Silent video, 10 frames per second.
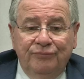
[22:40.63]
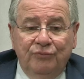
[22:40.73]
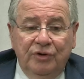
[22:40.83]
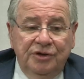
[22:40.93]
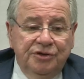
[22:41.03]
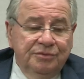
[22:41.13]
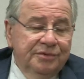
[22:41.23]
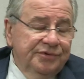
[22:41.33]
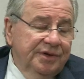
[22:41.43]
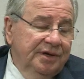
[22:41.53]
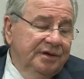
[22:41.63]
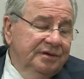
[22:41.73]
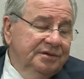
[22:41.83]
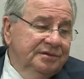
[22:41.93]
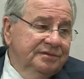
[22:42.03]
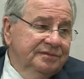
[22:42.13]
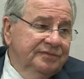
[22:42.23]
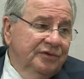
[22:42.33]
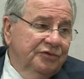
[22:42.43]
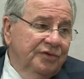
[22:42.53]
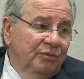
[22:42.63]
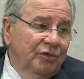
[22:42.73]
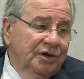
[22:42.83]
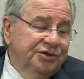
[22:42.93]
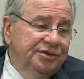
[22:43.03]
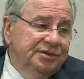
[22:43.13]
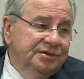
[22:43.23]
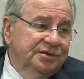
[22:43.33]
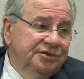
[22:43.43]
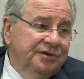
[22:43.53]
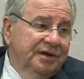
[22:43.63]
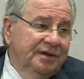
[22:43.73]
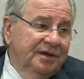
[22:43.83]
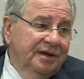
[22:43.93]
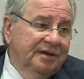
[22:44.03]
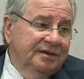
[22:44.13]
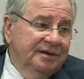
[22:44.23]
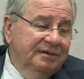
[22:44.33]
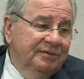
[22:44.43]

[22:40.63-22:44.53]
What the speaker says: pressure, we'll say, on the folks in Washington to try to get it done.